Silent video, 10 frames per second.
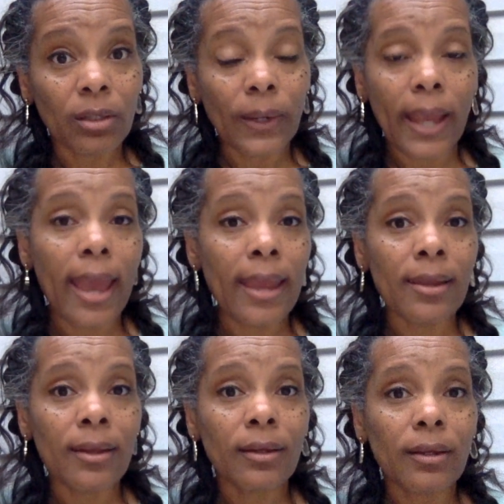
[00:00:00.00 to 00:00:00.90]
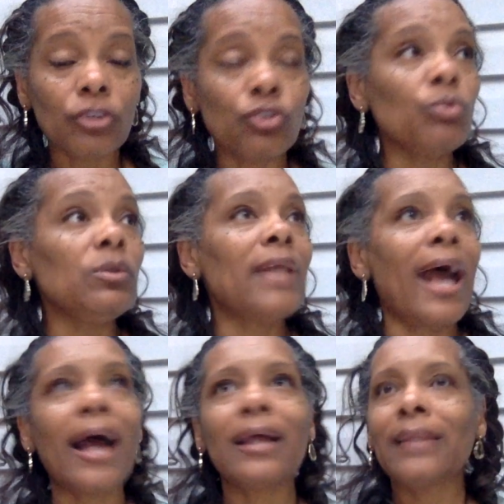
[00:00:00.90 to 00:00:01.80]
okay? Do
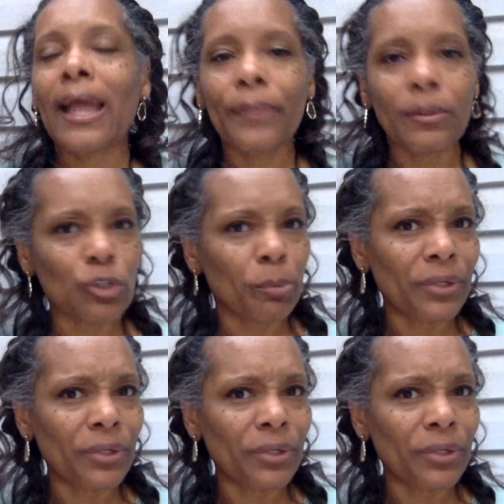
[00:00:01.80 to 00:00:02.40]
not allow them to